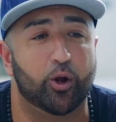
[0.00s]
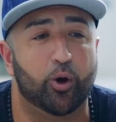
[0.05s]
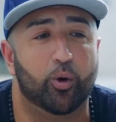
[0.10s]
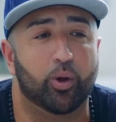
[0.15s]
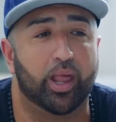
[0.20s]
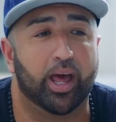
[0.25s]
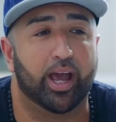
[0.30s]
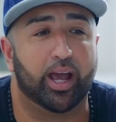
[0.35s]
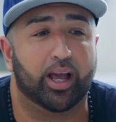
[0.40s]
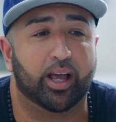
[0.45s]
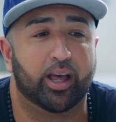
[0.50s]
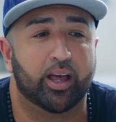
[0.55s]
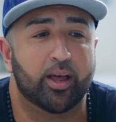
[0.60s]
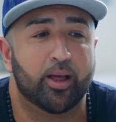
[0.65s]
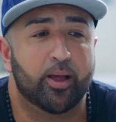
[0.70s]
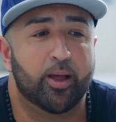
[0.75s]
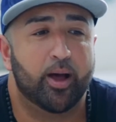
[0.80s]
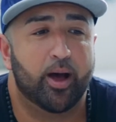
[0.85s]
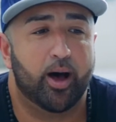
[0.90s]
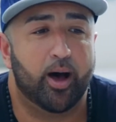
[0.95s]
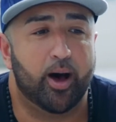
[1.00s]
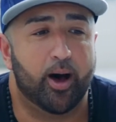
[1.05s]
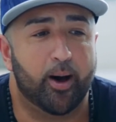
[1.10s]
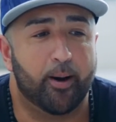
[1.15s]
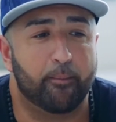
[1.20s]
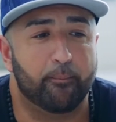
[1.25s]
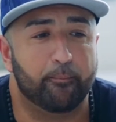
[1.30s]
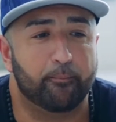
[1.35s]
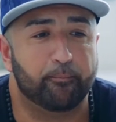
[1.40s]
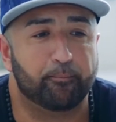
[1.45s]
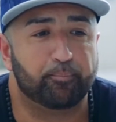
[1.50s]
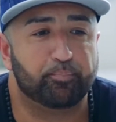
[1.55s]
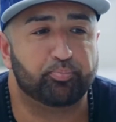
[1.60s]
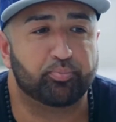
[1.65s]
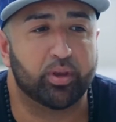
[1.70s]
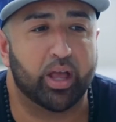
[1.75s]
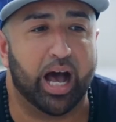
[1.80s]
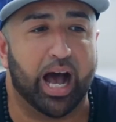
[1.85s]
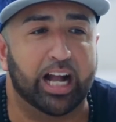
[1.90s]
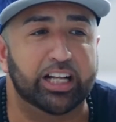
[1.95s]
know, like, um,
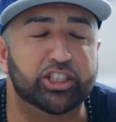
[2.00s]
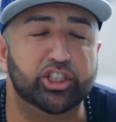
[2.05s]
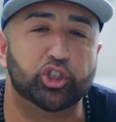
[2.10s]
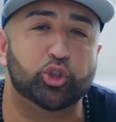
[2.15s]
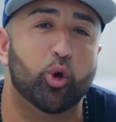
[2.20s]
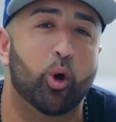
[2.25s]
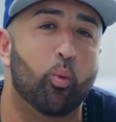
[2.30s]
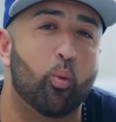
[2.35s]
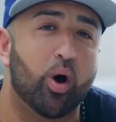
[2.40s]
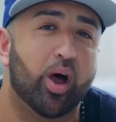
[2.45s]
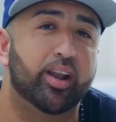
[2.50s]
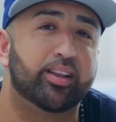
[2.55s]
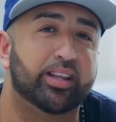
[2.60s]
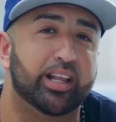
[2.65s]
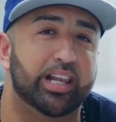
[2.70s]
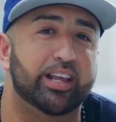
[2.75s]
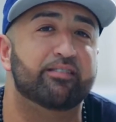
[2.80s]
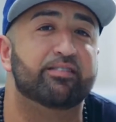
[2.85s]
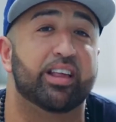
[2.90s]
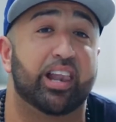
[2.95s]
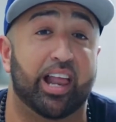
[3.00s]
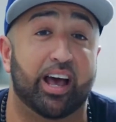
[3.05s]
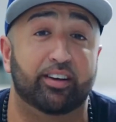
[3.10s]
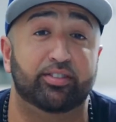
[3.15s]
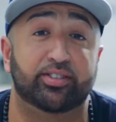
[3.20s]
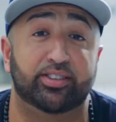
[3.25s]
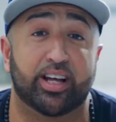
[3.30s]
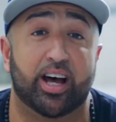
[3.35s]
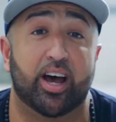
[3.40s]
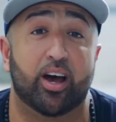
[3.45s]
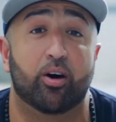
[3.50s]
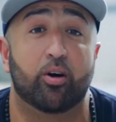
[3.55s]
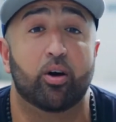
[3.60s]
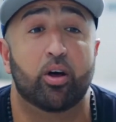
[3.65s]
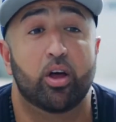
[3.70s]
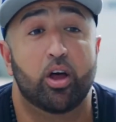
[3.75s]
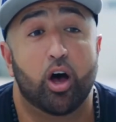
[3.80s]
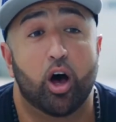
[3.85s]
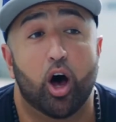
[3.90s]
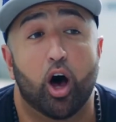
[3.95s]
I just knew I wanted to live the lifestyle
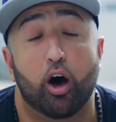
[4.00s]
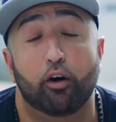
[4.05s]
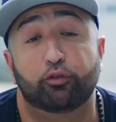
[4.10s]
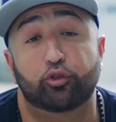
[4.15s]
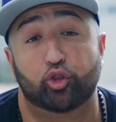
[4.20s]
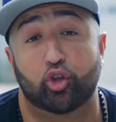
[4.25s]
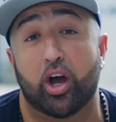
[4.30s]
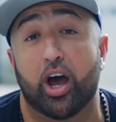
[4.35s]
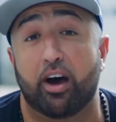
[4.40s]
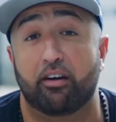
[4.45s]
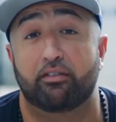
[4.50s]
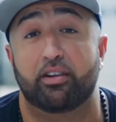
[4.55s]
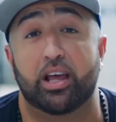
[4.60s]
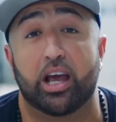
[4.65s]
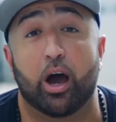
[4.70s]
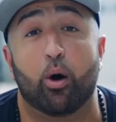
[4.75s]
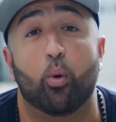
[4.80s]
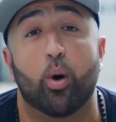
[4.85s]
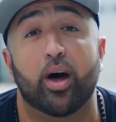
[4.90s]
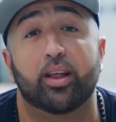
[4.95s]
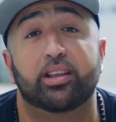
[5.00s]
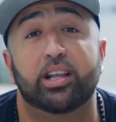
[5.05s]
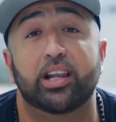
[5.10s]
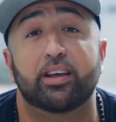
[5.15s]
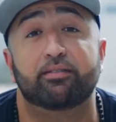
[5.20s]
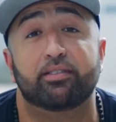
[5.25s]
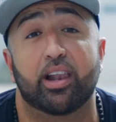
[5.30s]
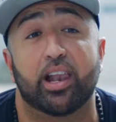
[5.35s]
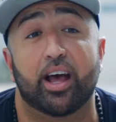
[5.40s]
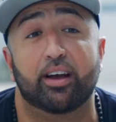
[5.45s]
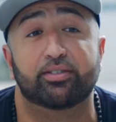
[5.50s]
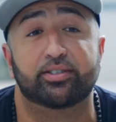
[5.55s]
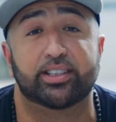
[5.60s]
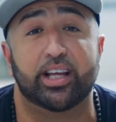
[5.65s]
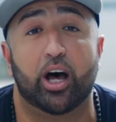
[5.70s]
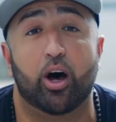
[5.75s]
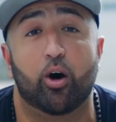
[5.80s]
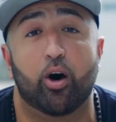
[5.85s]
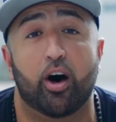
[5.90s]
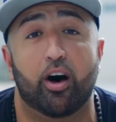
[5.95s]
of traveling. I wanted to live the
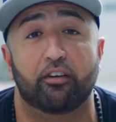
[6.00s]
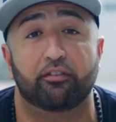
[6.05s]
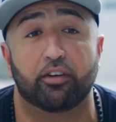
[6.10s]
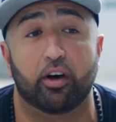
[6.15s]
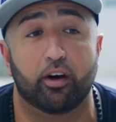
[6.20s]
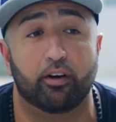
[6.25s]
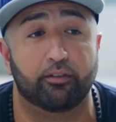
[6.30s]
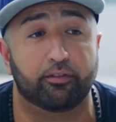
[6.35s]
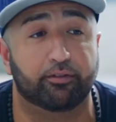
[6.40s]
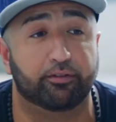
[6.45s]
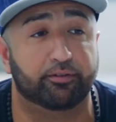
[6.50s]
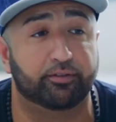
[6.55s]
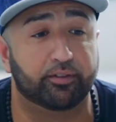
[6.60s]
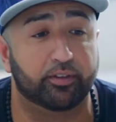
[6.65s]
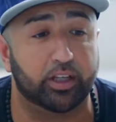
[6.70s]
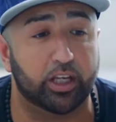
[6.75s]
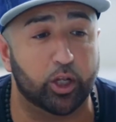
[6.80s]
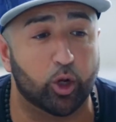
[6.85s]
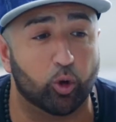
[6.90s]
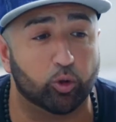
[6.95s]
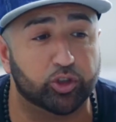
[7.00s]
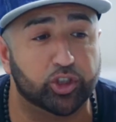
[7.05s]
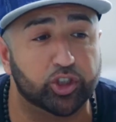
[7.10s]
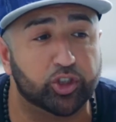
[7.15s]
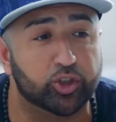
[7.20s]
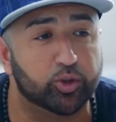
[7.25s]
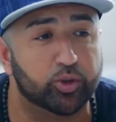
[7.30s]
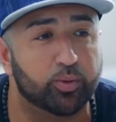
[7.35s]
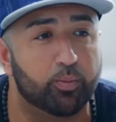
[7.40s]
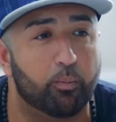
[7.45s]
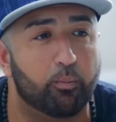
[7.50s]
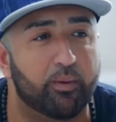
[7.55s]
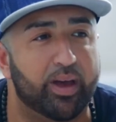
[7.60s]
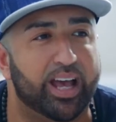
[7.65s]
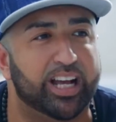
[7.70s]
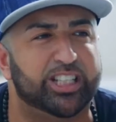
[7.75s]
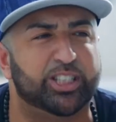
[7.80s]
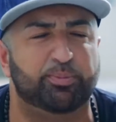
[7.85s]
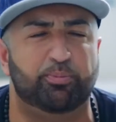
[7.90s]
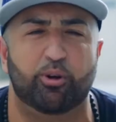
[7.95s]
lifestyle of, of you know, just
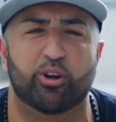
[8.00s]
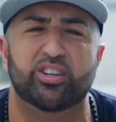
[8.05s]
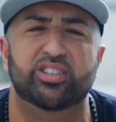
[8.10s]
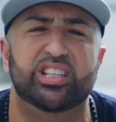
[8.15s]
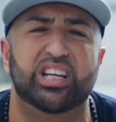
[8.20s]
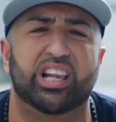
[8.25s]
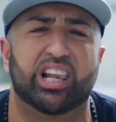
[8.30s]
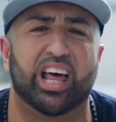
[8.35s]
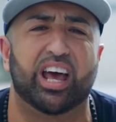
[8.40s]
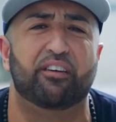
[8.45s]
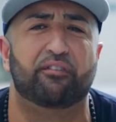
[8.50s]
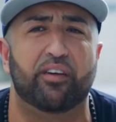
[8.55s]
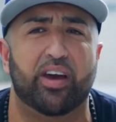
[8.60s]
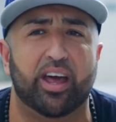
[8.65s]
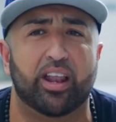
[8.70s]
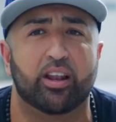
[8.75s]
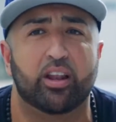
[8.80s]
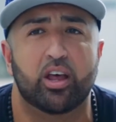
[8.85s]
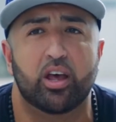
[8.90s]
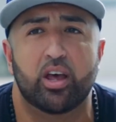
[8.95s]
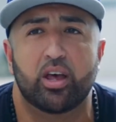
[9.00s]
experiencing life and